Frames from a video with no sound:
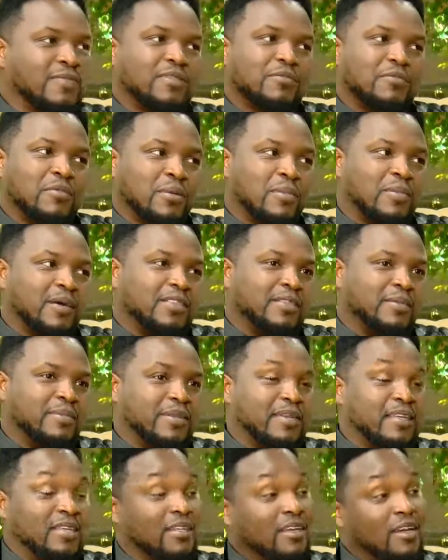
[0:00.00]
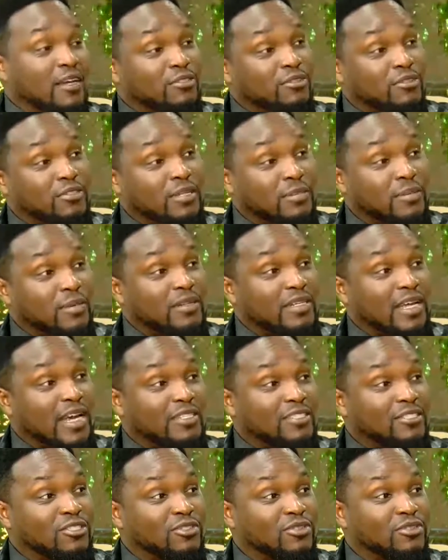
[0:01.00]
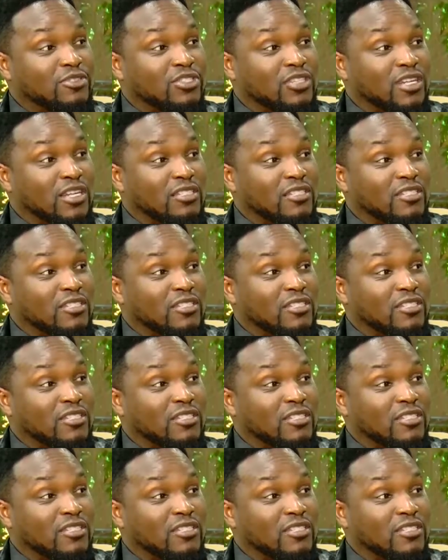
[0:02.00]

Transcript: Remember in the beginning I talked about attitude change.